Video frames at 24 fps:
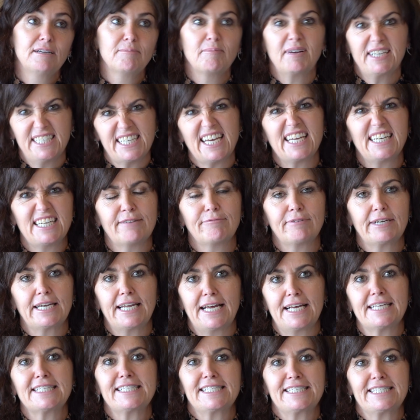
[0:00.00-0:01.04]
My dad never
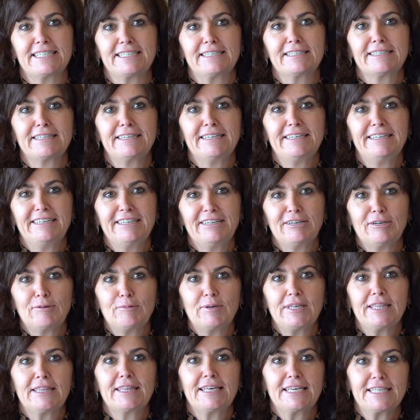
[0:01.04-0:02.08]
lasted
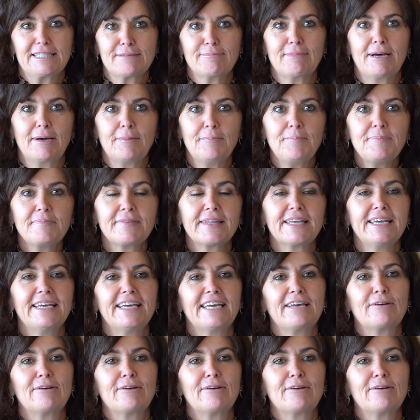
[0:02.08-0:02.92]
with his mum.